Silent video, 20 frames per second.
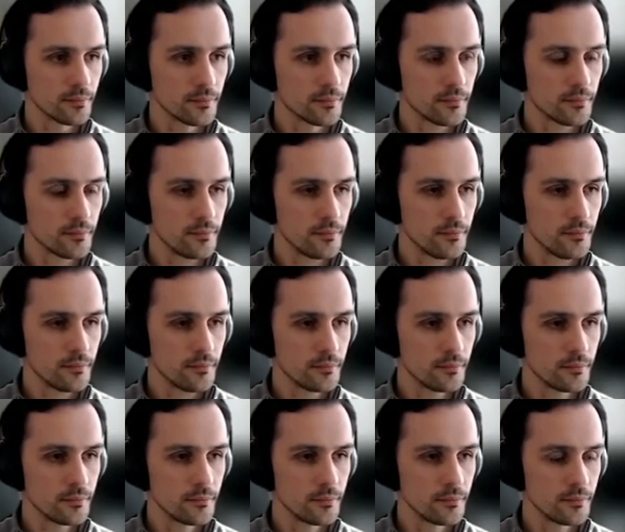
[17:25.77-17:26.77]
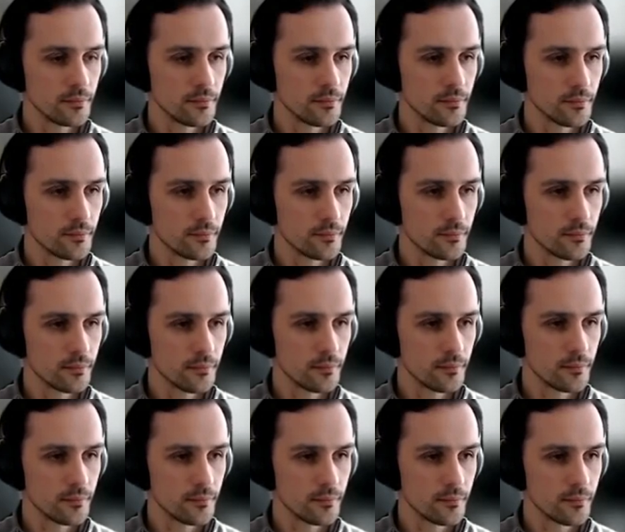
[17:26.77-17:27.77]

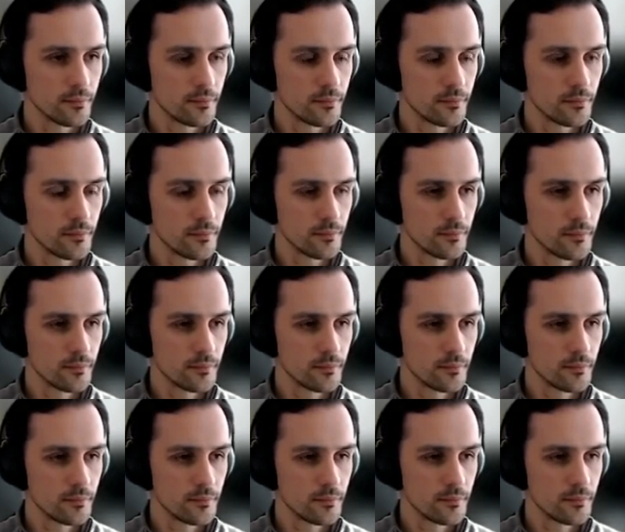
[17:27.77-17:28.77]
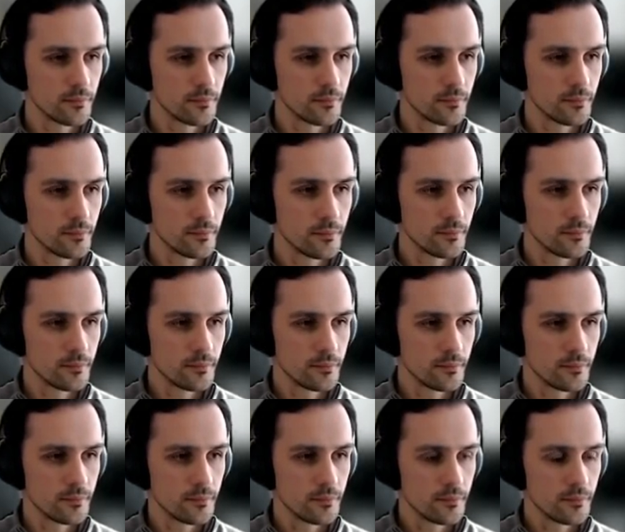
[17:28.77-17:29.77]

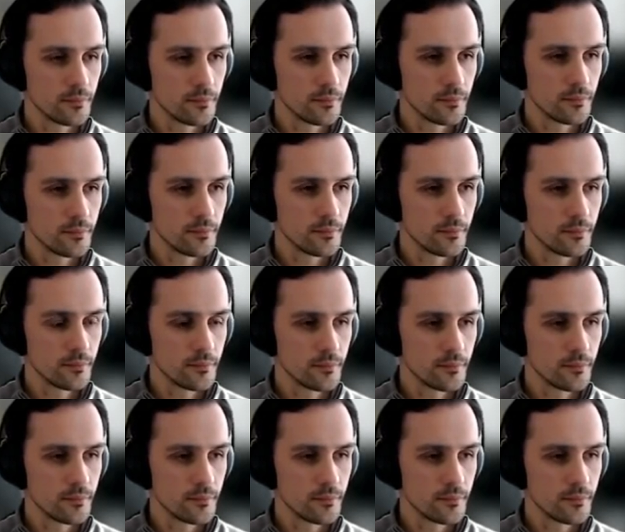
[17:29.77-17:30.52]
(silent)